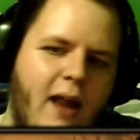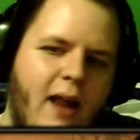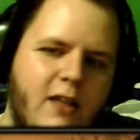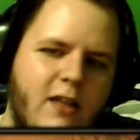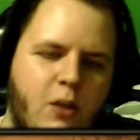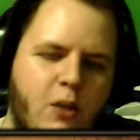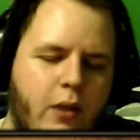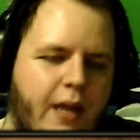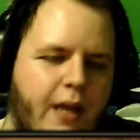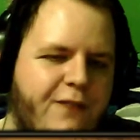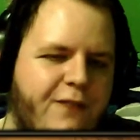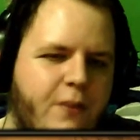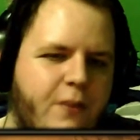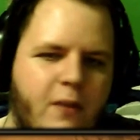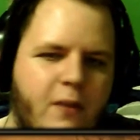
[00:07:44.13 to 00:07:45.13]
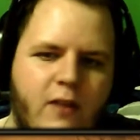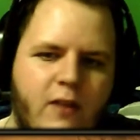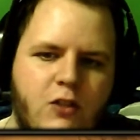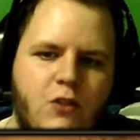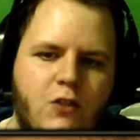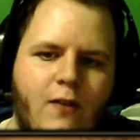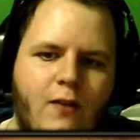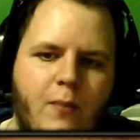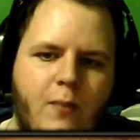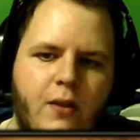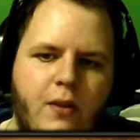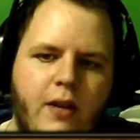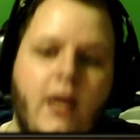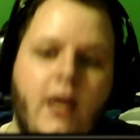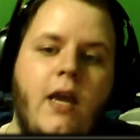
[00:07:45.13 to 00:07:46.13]
I like to go with life for a bit of extra
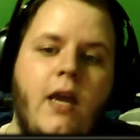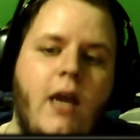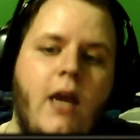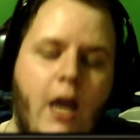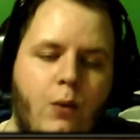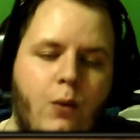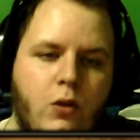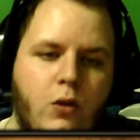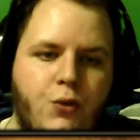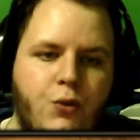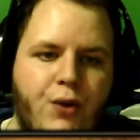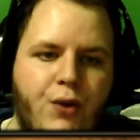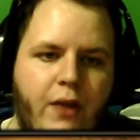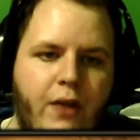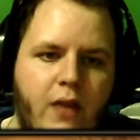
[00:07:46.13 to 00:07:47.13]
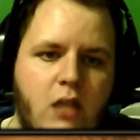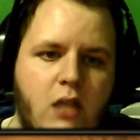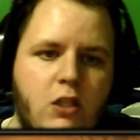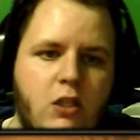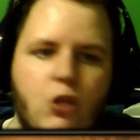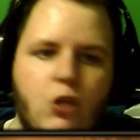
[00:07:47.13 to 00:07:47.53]
survivability, and I rolled crit on this.